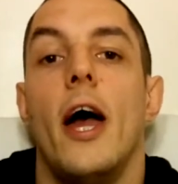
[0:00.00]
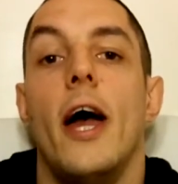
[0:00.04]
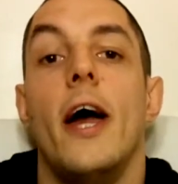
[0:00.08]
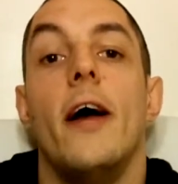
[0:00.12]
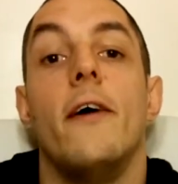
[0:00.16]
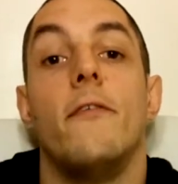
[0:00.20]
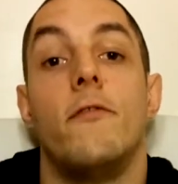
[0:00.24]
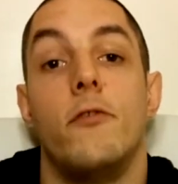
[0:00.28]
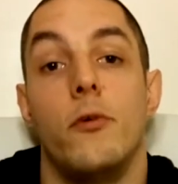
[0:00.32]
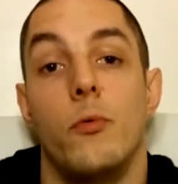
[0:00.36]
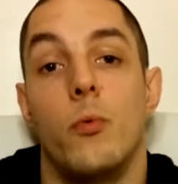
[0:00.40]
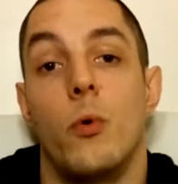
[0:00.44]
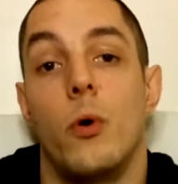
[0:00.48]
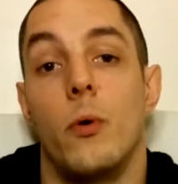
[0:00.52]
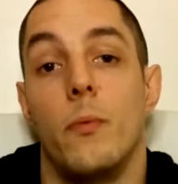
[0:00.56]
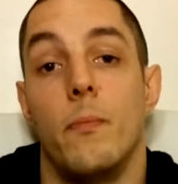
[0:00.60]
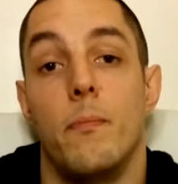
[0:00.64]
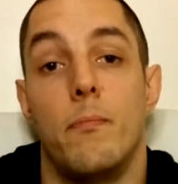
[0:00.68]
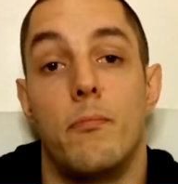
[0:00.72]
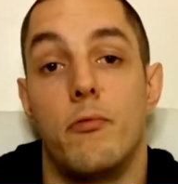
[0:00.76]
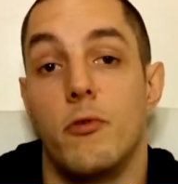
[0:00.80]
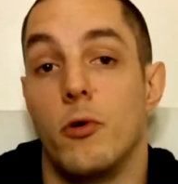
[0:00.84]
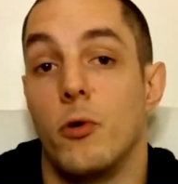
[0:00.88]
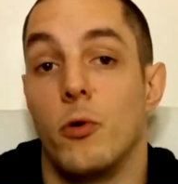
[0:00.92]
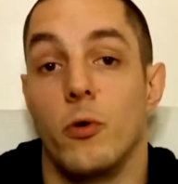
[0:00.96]

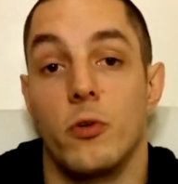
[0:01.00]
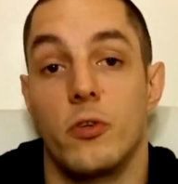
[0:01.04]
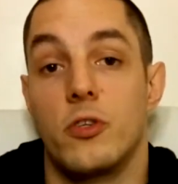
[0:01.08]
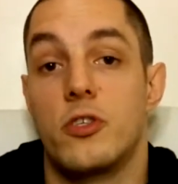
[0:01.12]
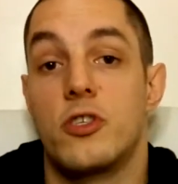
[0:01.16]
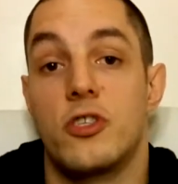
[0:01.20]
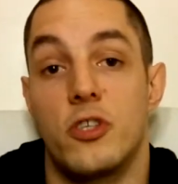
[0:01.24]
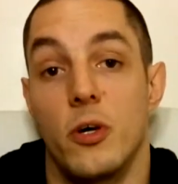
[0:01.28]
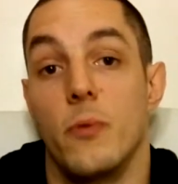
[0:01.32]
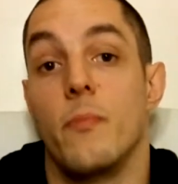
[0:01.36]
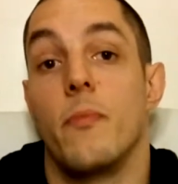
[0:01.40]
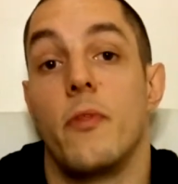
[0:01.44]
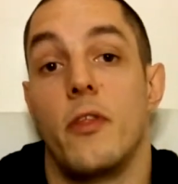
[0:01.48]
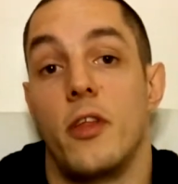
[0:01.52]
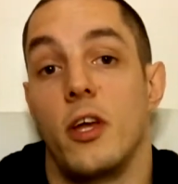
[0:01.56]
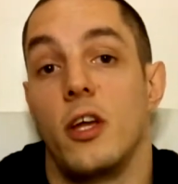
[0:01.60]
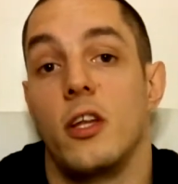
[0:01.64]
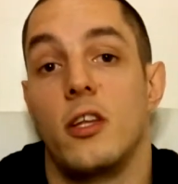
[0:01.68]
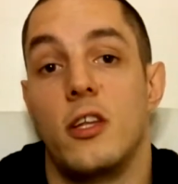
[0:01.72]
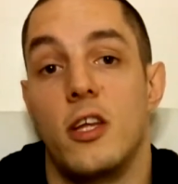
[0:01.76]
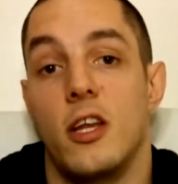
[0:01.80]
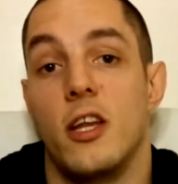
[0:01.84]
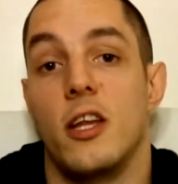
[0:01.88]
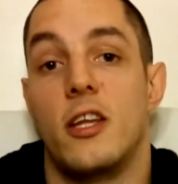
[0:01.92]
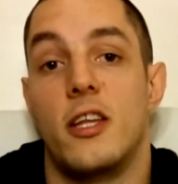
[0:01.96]
Everyone brought
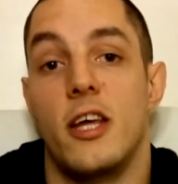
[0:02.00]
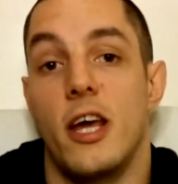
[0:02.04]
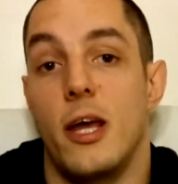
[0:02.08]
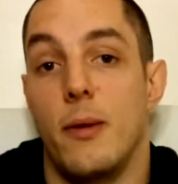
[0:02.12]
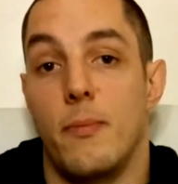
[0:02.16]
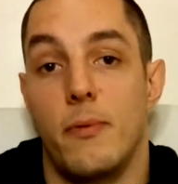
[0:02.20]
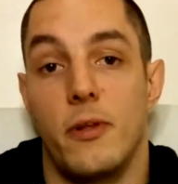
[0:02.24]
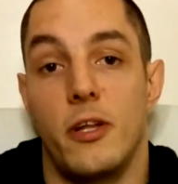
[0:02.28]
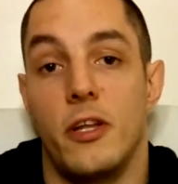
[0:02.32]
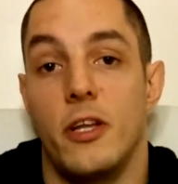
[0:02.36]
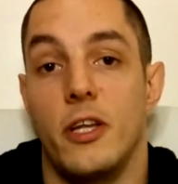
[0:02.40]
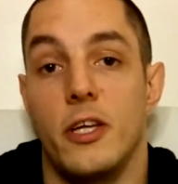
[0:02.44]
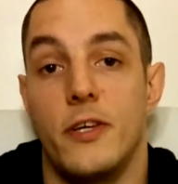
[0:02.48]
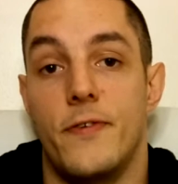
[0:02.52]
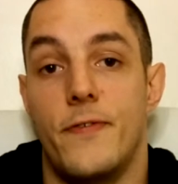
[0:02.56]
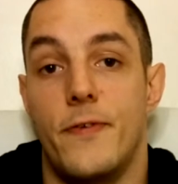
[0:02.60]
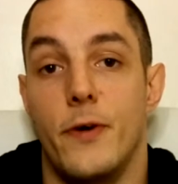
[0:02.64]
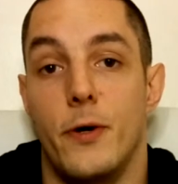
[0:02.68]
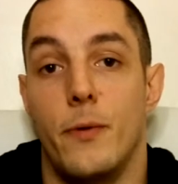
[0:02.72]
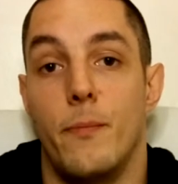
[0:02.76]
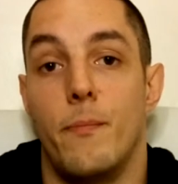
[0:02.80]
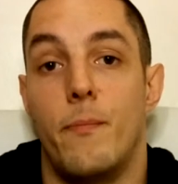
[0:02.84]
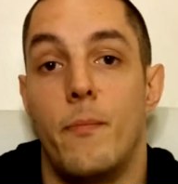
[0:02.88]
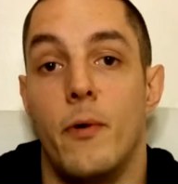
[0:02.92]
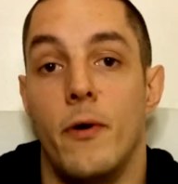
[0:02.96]
something to the table in this
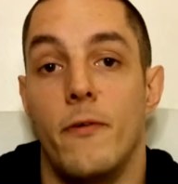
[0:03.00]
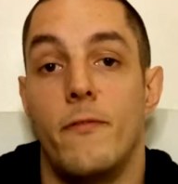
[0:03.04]
film.